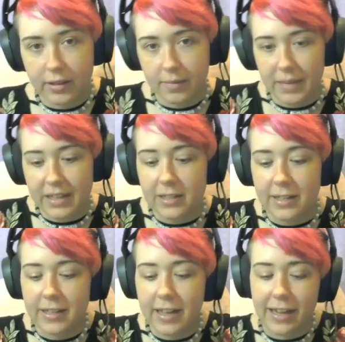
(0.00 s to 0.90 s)
Make sure
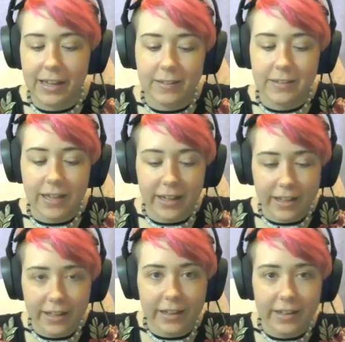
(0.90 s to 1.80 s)
that you
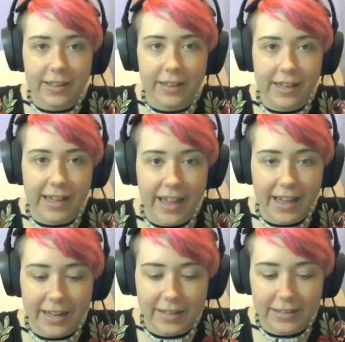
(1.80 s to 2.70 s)
tug on the
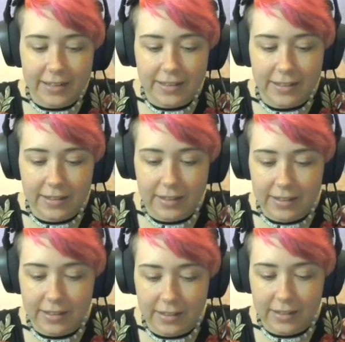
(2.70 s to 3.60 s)
ends
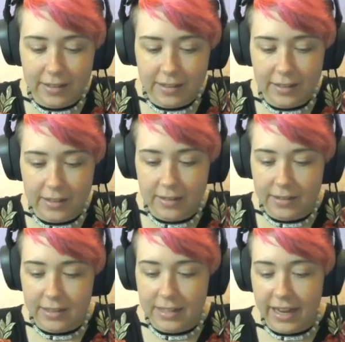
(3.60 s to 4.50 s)

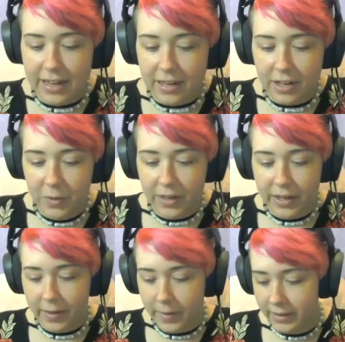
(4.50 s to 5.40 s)
to tighten your
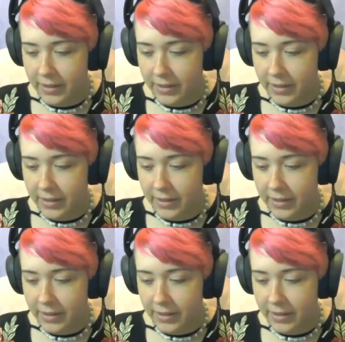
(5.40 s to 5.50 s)
row.